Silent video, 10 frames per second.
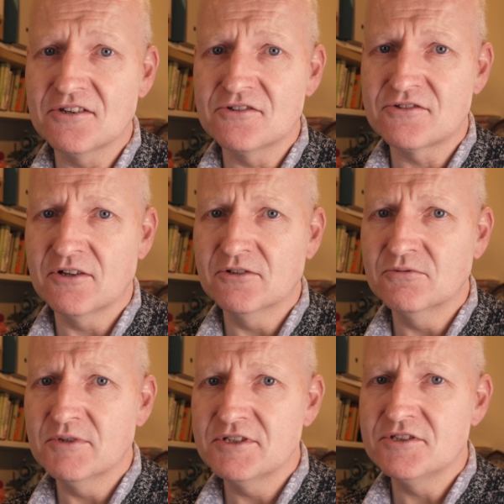control,
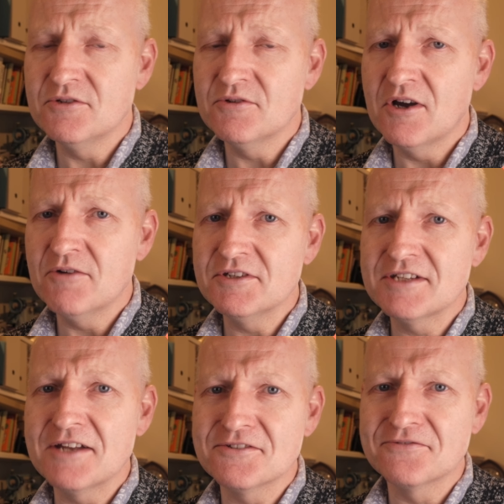which you only
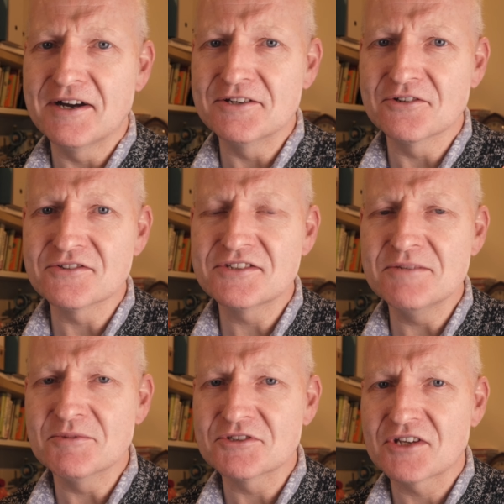tend to find on
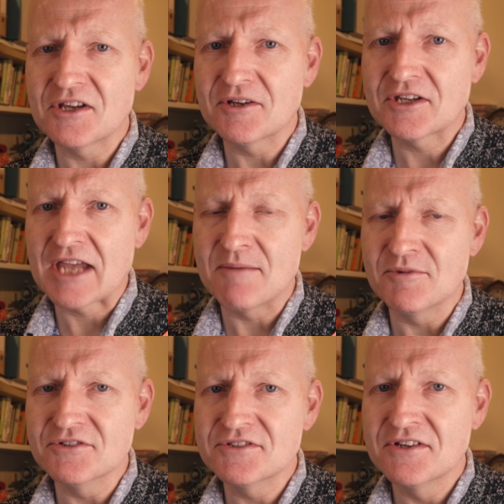CMOS
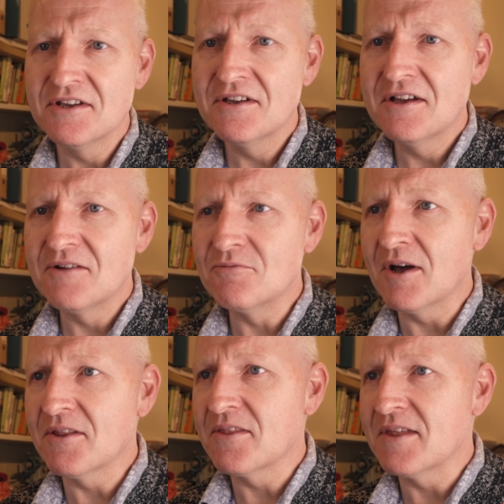cameras
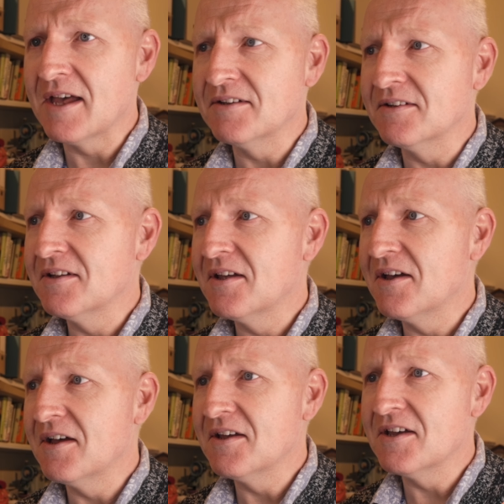rather than
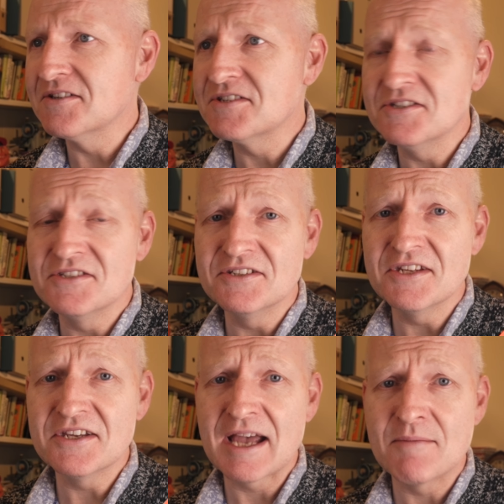
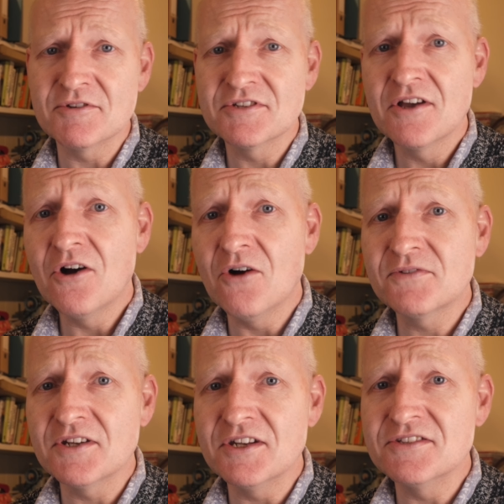CCD cameras.
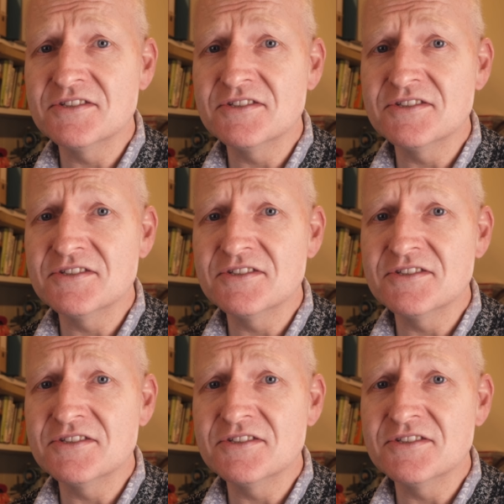Often in